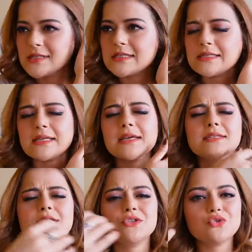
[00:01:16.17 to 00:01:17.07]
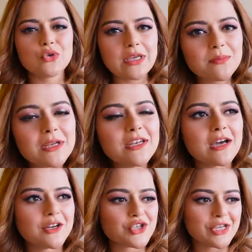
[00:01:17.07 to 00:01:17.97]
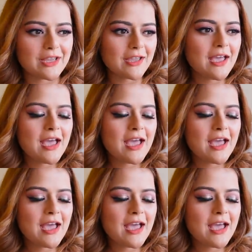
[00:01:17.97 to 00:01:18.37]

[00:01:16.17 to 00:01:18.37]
It is extremely nourishing.